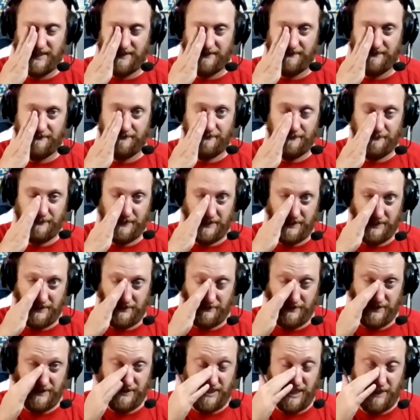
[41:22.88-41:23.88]
yeah, been
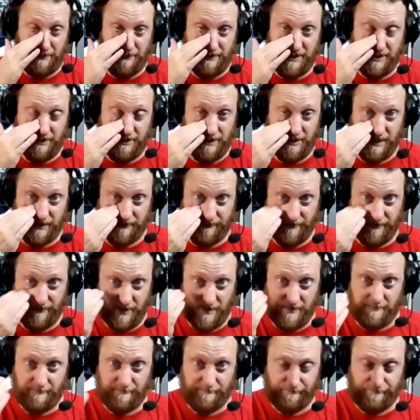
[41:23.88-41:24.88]
doing Jamie shows
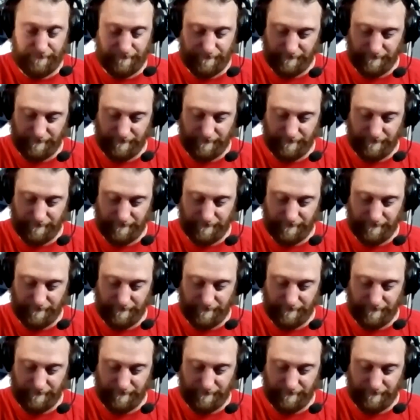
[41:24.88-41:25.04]
for